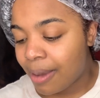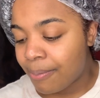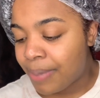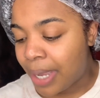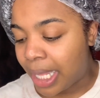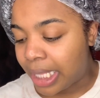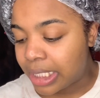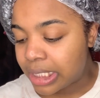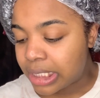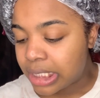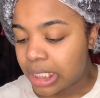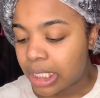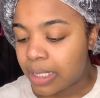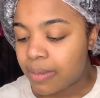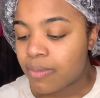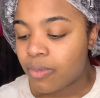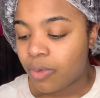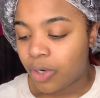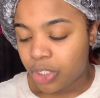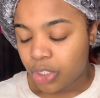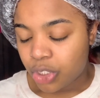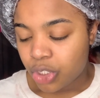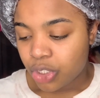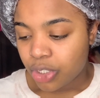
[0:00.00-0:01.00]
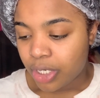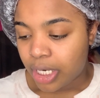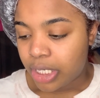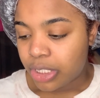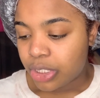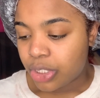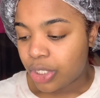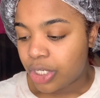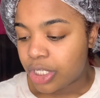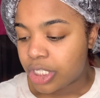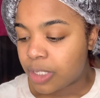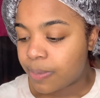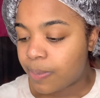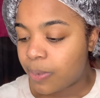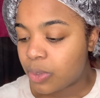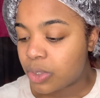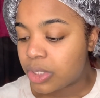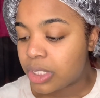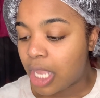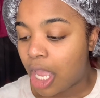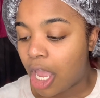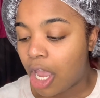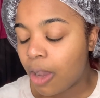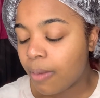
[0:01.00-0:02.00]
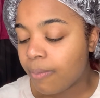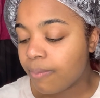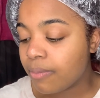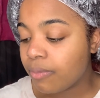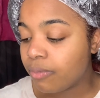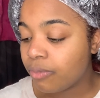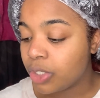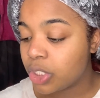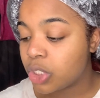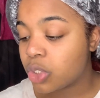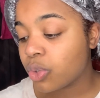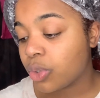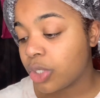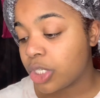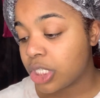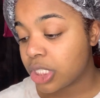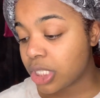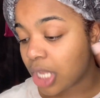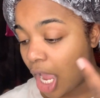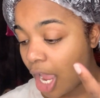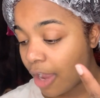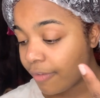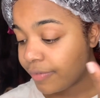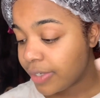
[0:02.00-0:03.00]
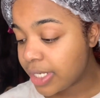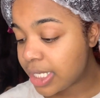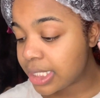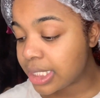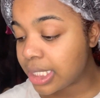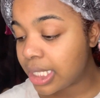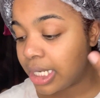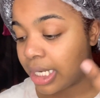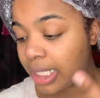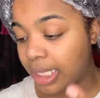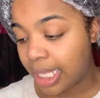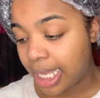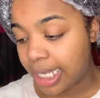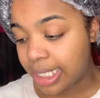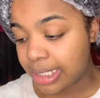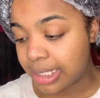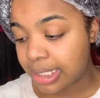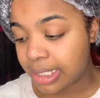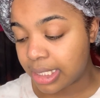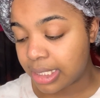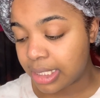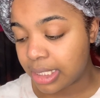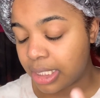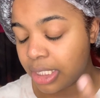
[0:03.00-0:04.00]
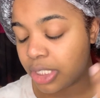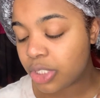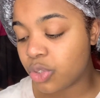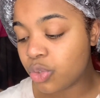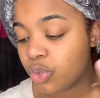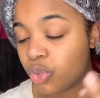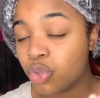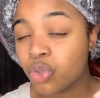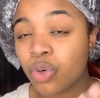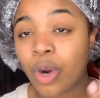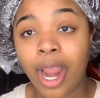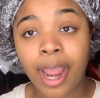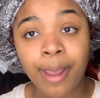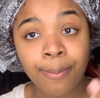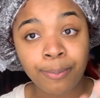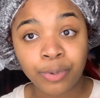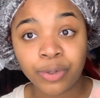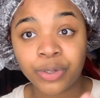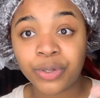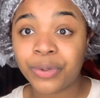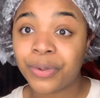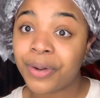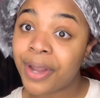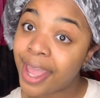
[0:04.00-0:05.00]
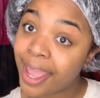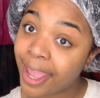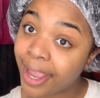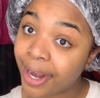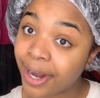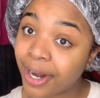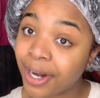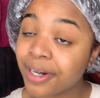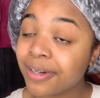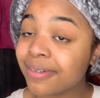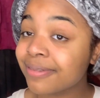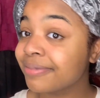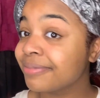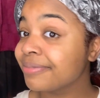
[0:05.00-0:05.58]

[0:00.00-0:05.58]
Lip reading: balancing moisturizer is supposed to help restore softness and elasticity to dry, brittle hair.